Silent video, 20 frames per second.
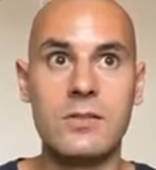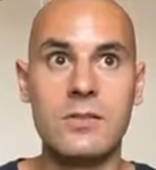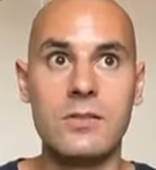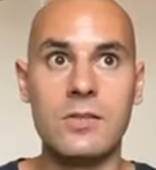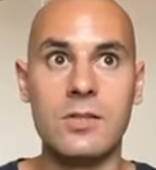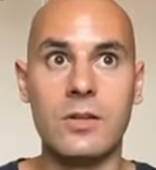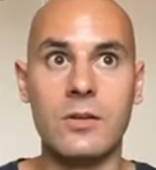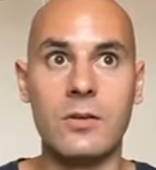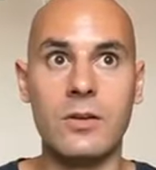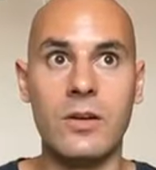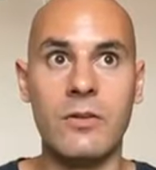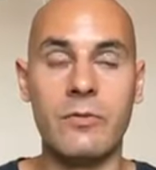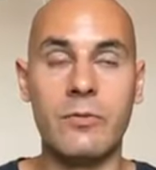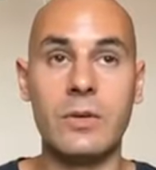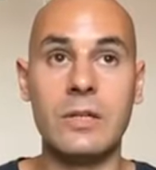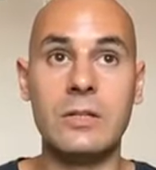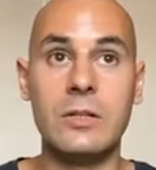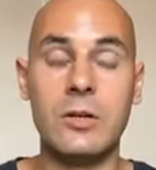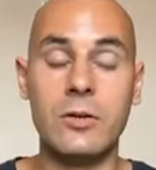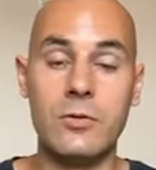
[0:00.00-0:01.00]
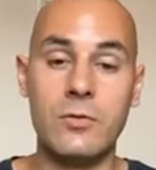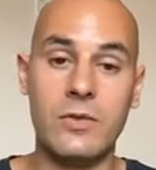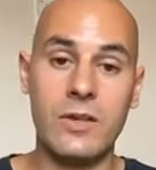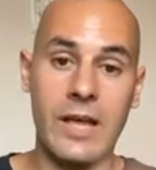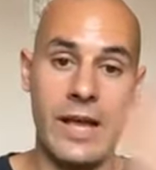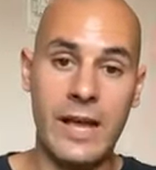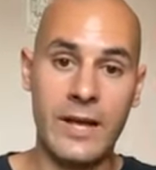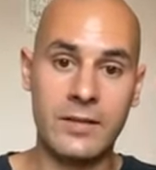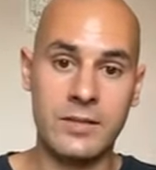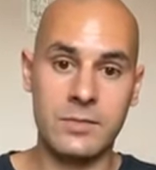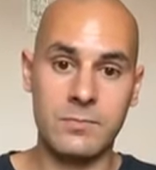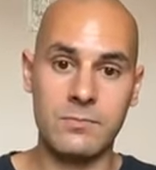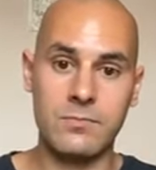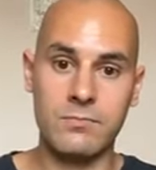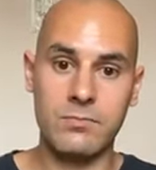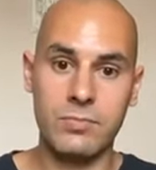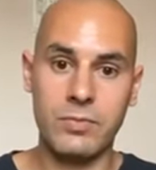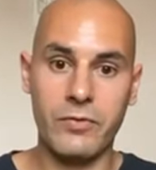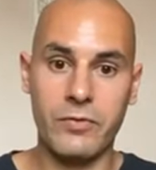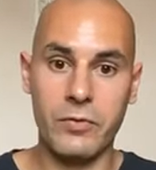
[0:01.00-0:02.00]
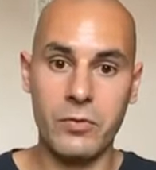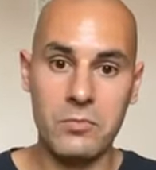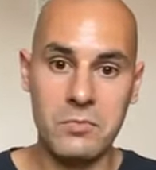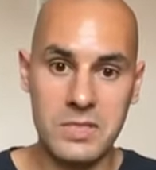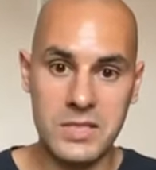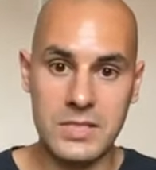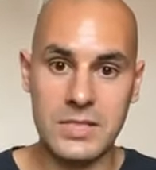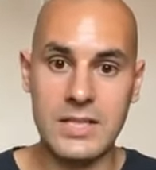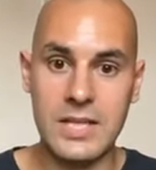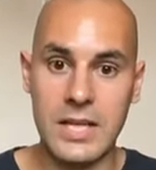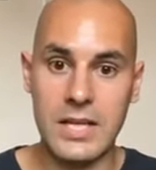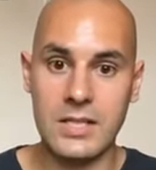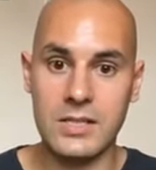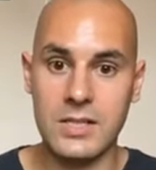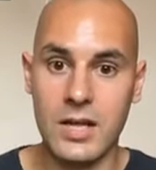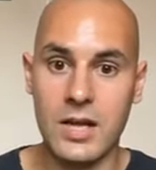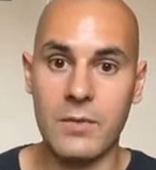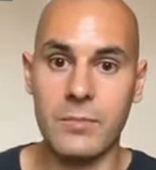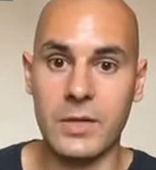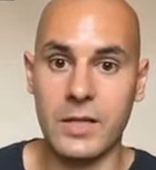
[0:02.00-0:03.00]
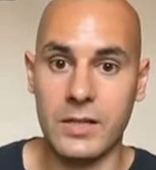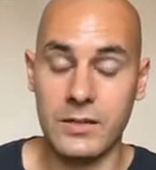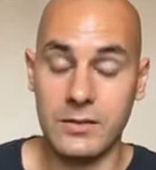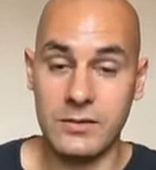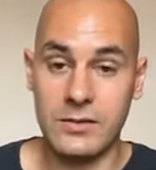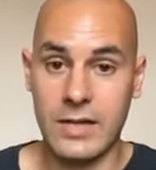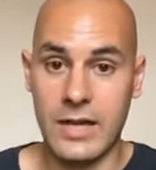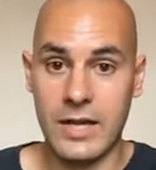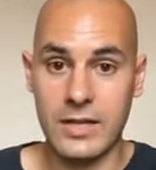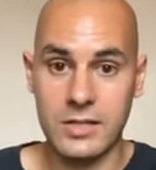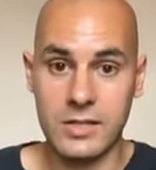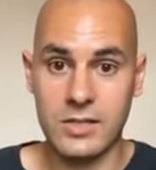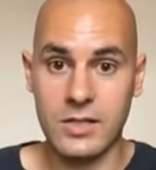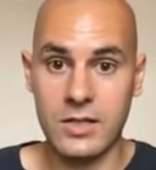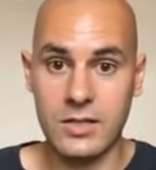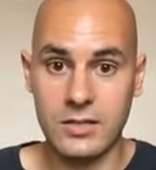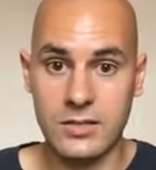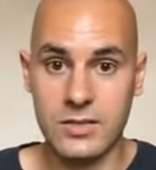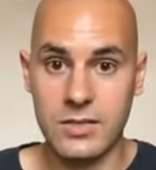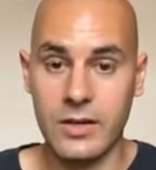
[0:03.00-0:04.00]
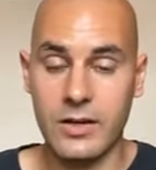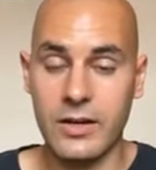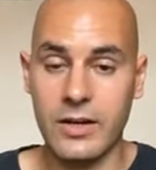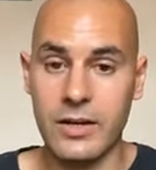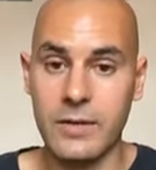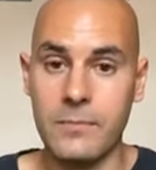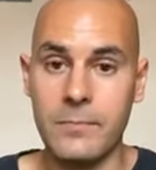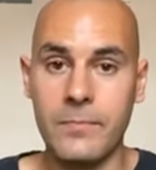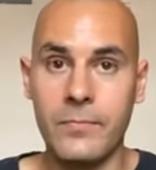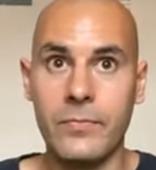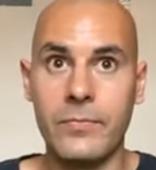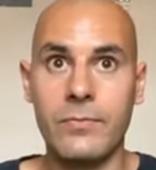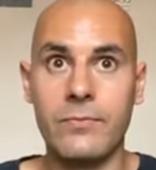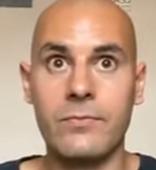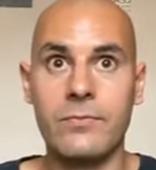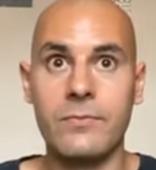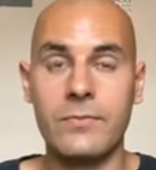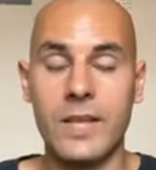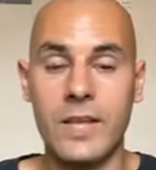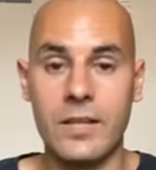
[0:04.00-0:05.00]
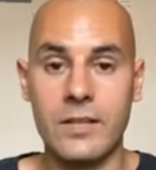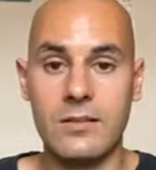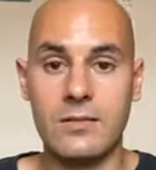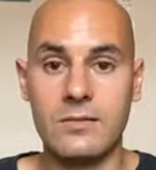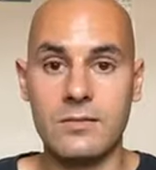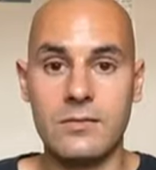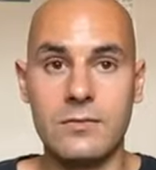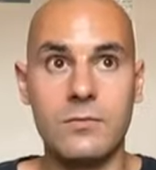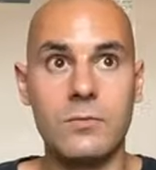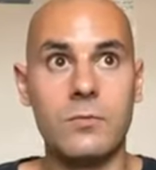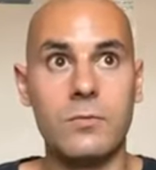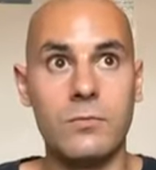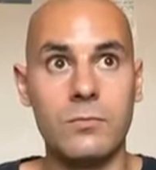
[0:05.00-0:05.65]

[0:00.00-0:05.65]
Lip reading: So if we know that X performance day is coming at a certain time, then